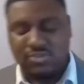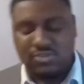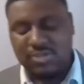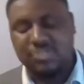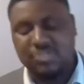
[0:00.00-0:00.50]

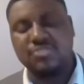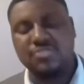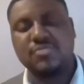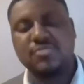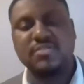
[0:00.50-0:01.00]
question to
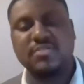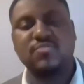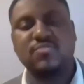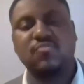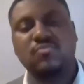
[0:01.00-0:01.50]
you is,
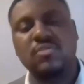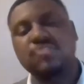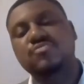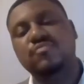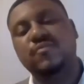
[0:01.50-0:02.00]
when did
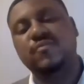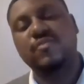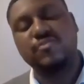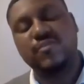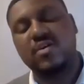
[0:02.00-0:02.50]
you
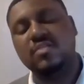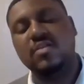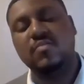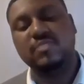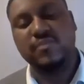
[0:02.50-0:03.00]
first fall in
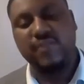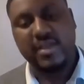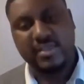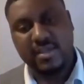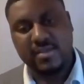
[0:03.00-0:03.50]
love with the
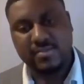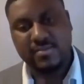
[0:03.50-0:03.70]
fight game?